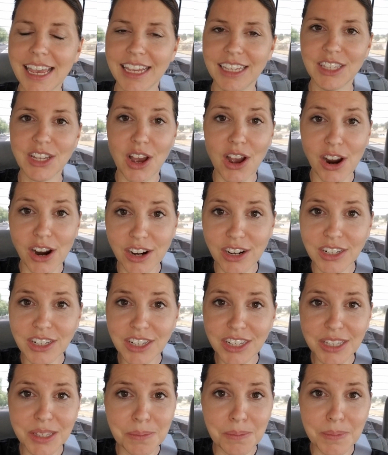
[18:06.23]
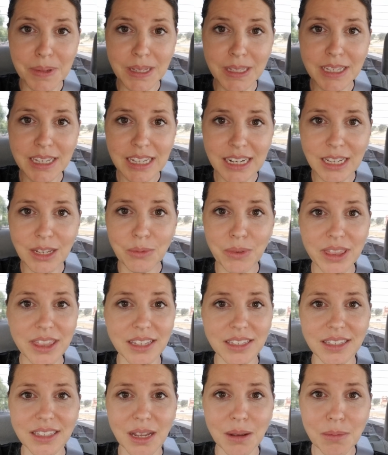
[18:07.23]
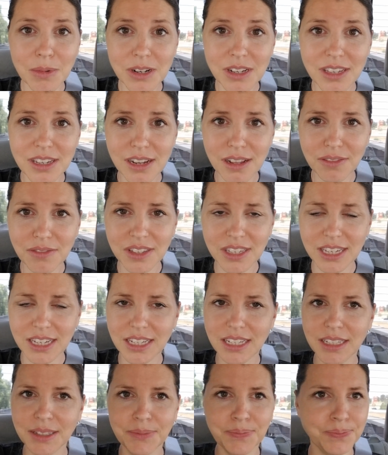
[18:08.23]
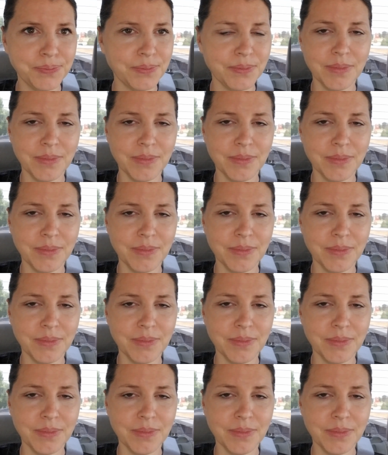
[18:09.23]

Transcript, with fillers: Is ours just milking it with the summer stuff still?